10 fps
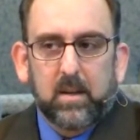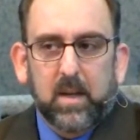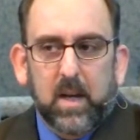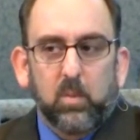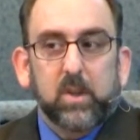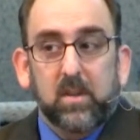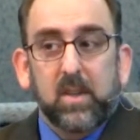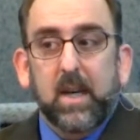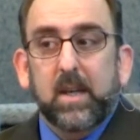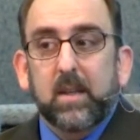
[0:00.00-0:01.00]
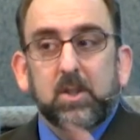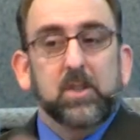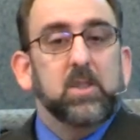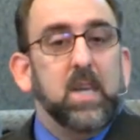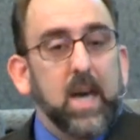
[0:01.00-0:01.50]
And one could think
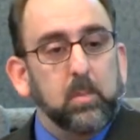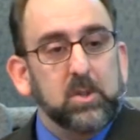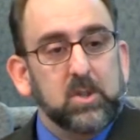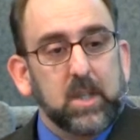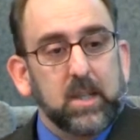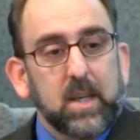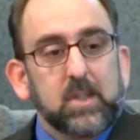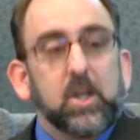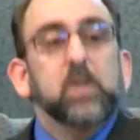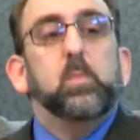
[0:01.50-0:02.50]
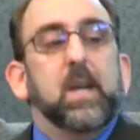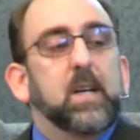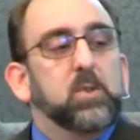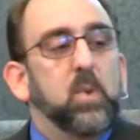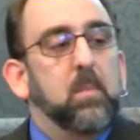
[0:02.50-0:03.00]
just the opposite. Just
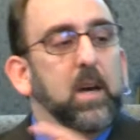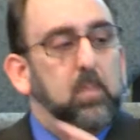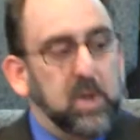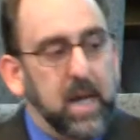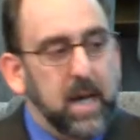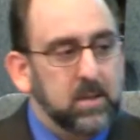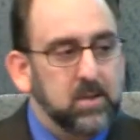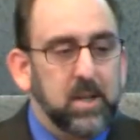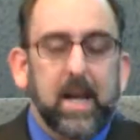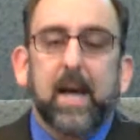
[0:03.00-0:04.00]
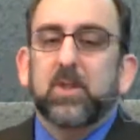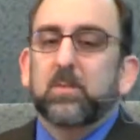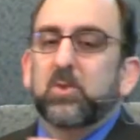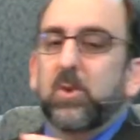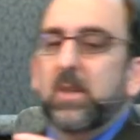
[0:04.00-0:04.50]
because we make plans and have
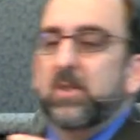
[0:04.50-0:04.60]
some sort of